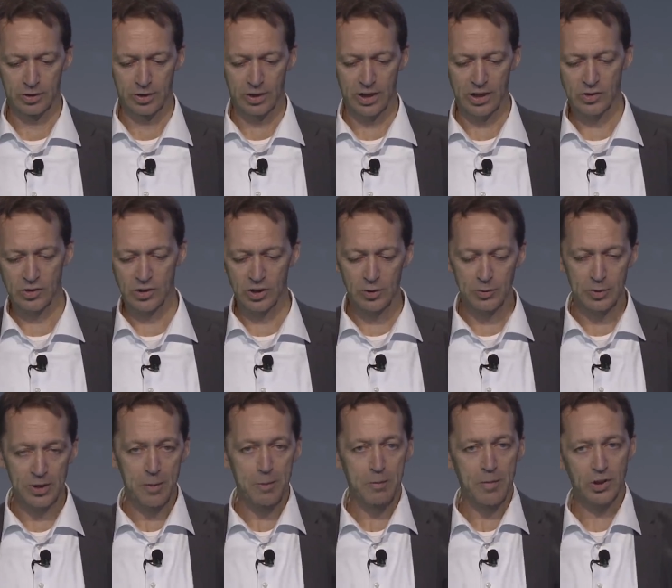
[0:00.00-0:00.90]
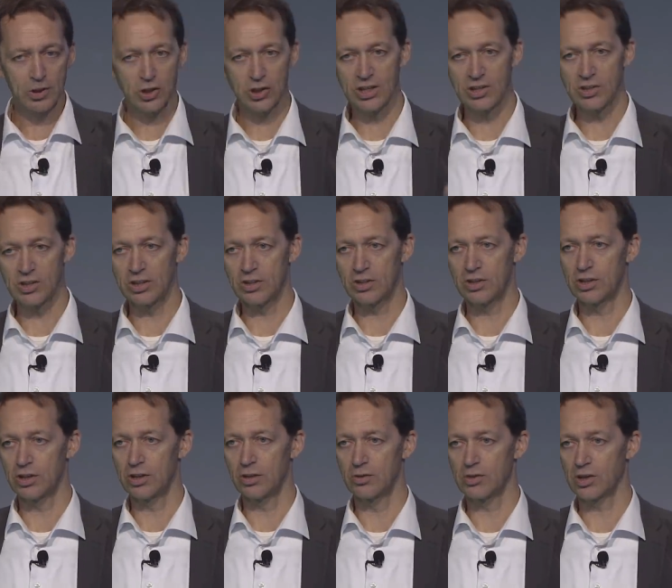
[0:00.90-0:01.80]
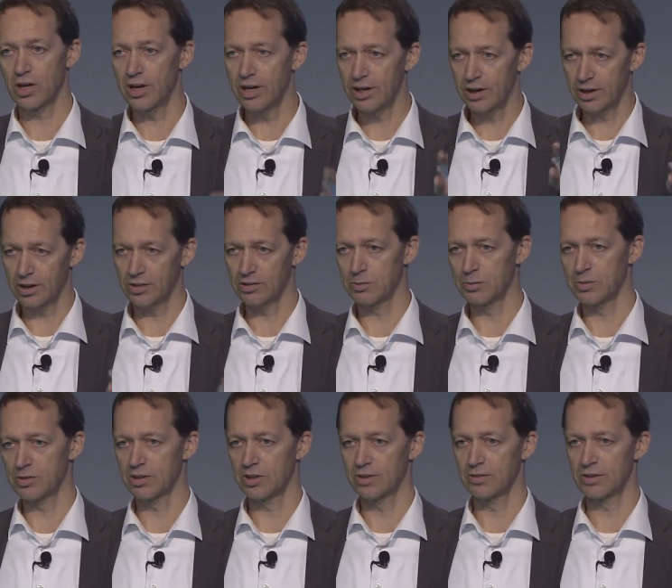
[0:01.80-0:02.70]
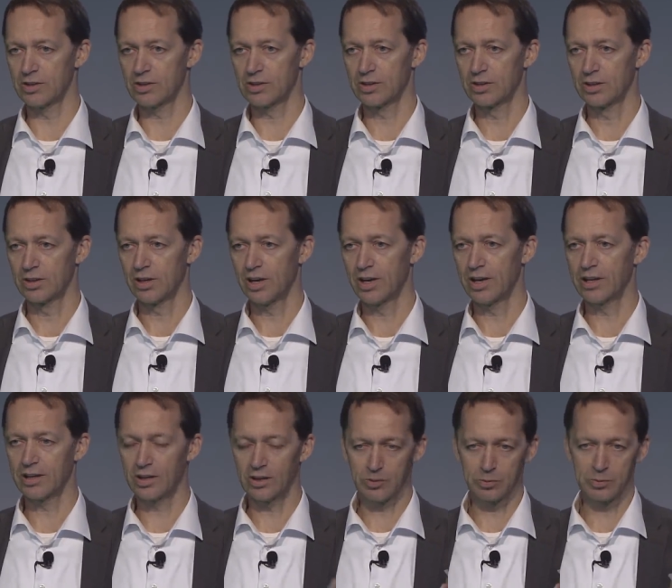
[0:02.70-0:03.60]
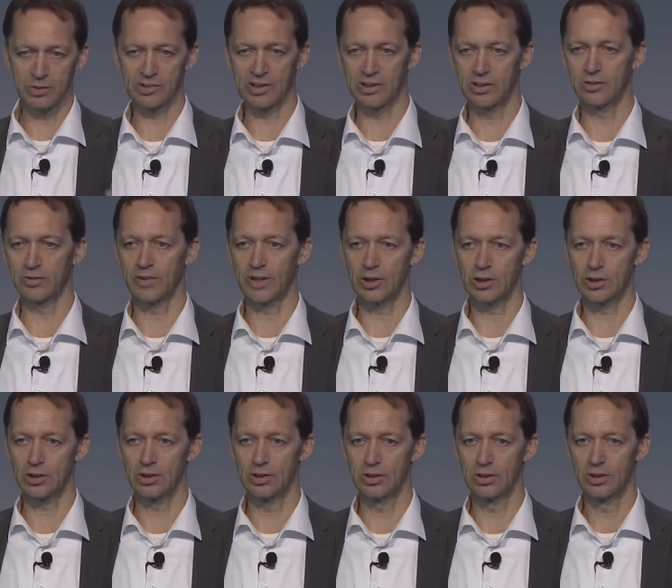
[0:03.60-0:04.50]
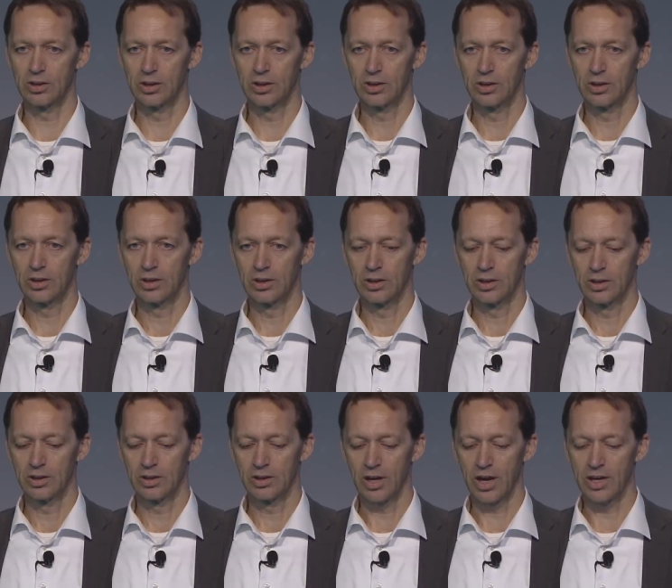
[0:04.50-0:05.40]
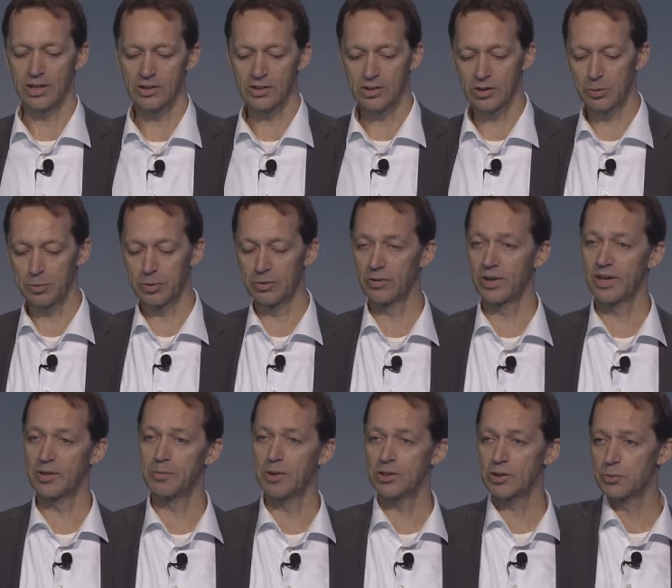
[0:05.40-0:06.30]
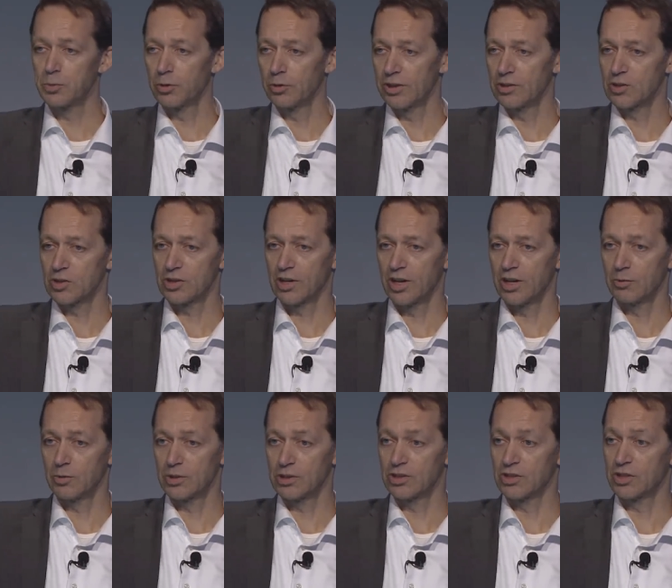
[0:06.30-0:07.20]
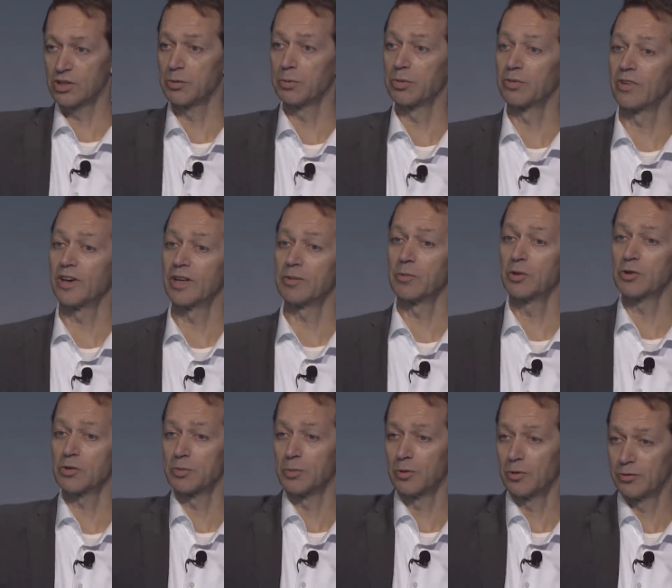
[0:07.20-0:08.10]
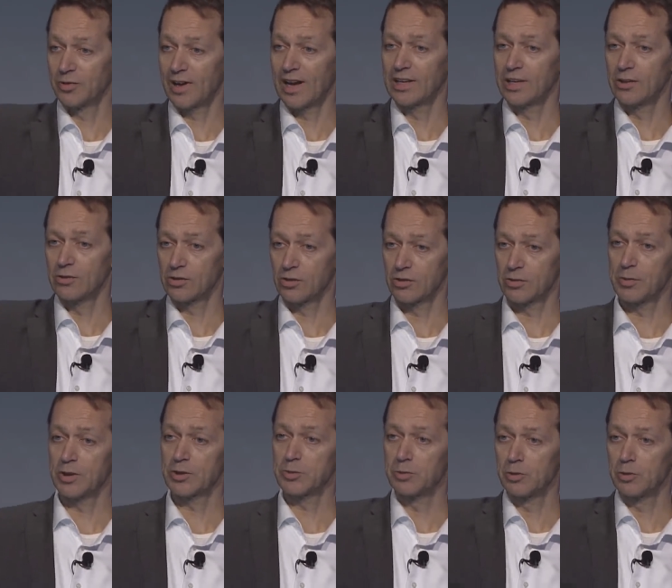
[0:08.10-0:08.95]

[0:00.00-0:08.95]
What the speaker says: It's going to be a much easier to use, higher customer service, higher customer satisfaction, and it's going to provide much more insight, which is going to provide much more value, so it's much